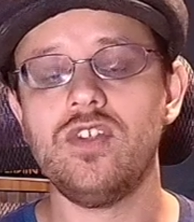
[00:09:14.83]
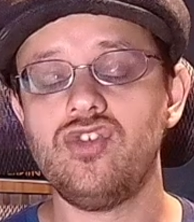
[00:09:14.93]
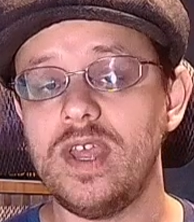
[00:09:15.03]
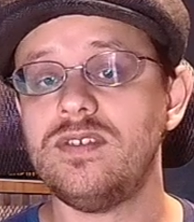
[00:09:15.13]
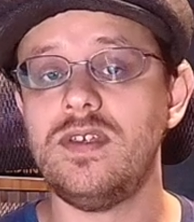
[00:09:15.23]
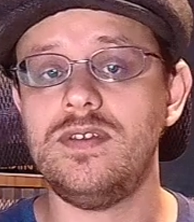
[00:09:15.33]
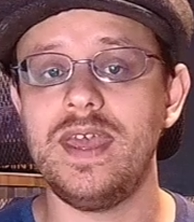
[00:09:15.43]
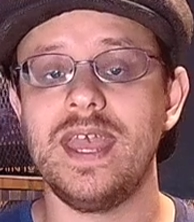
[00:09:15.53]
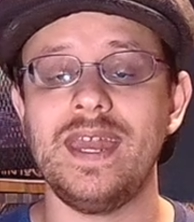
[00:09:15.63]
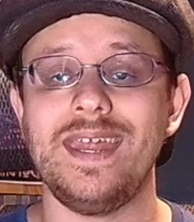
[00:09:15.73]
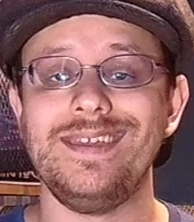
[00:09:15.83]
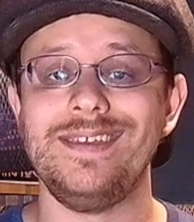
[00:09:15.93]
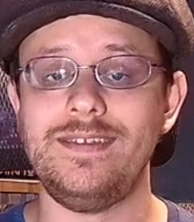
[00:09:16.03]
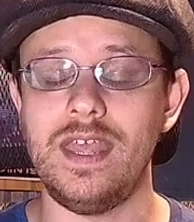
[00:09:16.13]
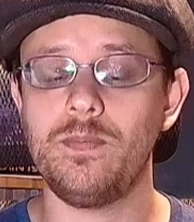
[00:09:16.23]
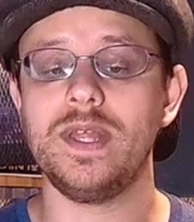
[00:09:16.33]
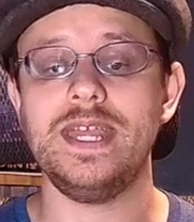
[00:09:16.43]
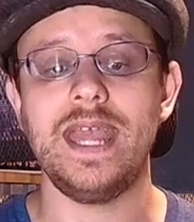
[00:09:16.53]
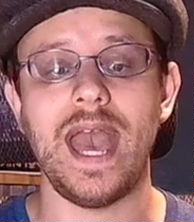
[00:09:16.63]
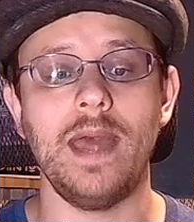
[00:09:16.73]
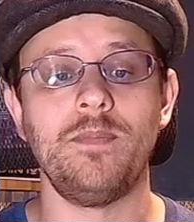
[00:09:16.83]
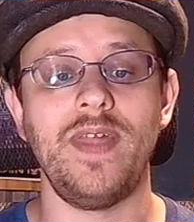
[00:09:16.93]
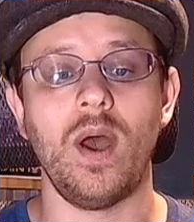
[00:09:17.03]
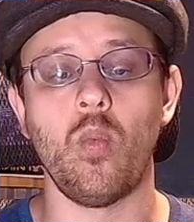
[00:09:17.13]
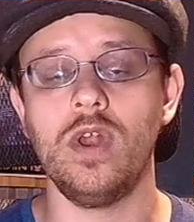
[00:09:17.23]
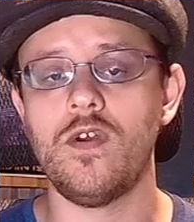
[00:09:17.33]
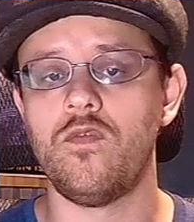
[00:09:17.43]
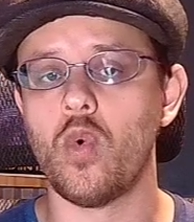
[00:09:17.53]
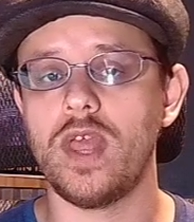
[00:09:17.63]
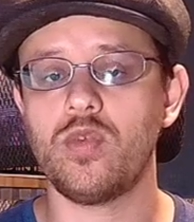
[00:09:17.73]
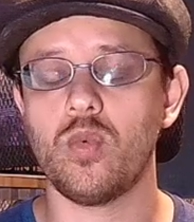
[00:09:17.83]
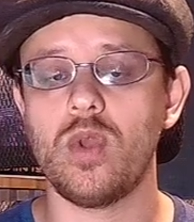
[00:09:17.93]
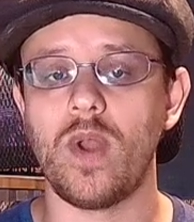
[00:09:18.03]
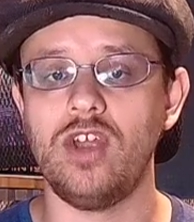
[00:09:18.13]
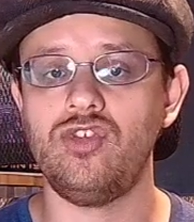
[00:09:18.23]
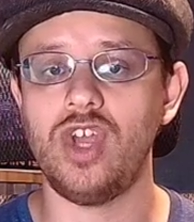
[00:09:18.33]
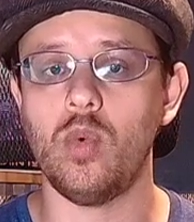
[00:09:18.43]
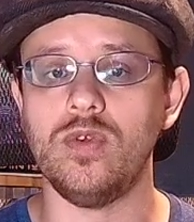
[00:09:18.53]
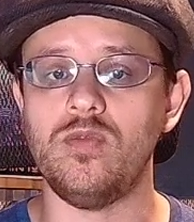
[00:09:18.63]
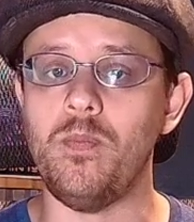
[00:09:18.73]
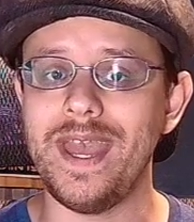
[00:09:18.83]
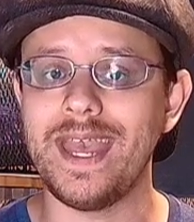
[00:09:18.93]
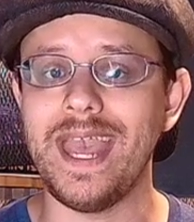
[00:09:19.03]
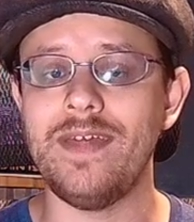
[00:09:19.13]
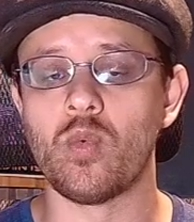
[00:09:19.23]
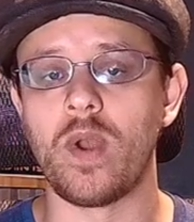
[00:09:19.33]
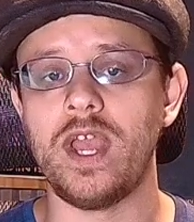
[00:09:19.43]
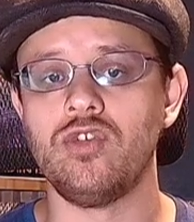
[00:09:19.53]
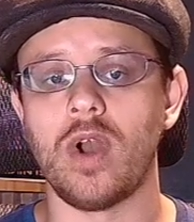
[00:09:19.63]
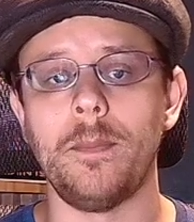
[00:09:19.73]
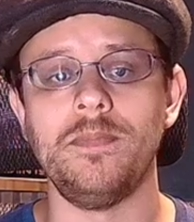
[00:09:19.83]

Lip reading: the chance to dig in deeply yet, but that 1-43 ratio was big in the Raindrop